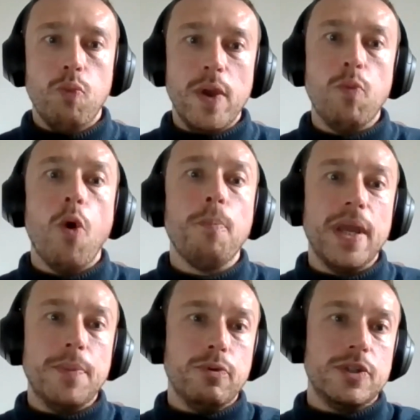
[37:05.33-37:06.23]
We want
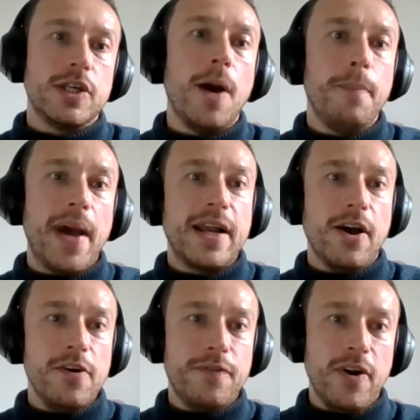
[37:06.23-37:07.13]
people to come back
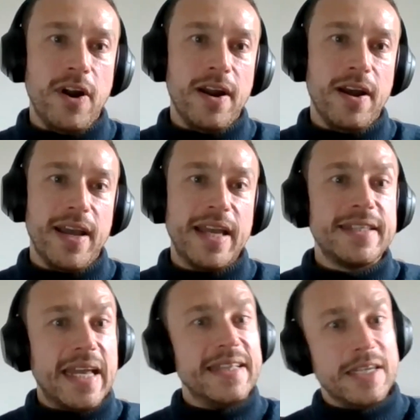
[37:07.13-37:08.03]
over an
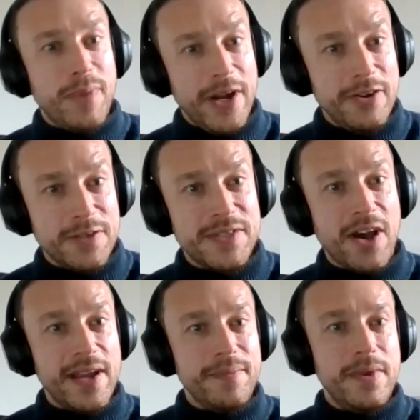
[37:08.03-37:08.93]
extended period of
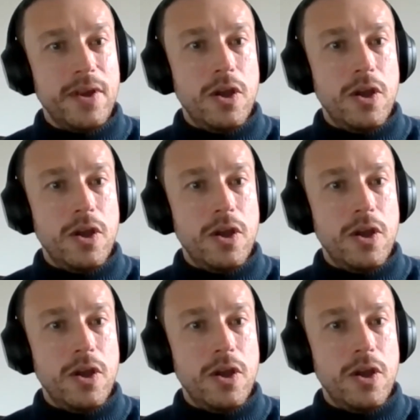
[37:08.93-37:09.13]
time.